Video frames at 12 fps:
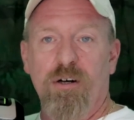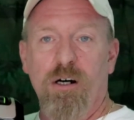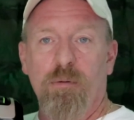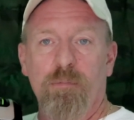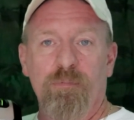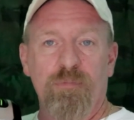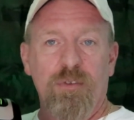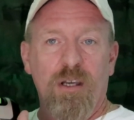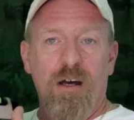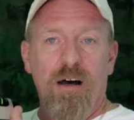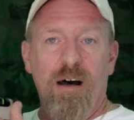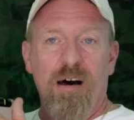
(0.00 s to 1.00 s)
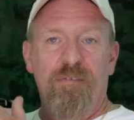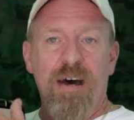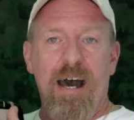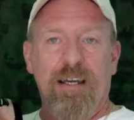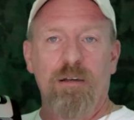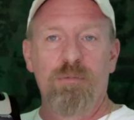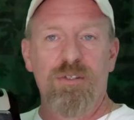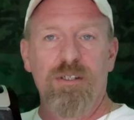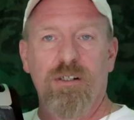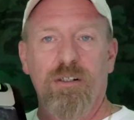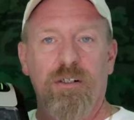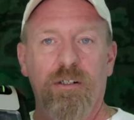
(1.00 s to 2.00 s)
up a vacuum
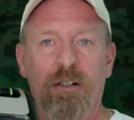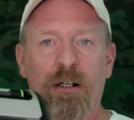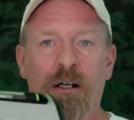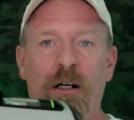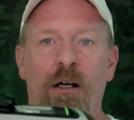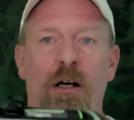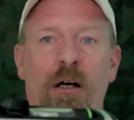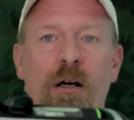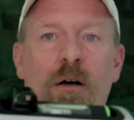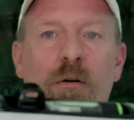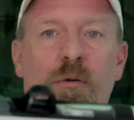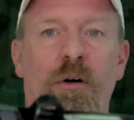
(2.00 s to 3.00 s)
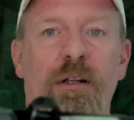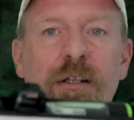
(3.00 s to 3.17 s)
sealer. One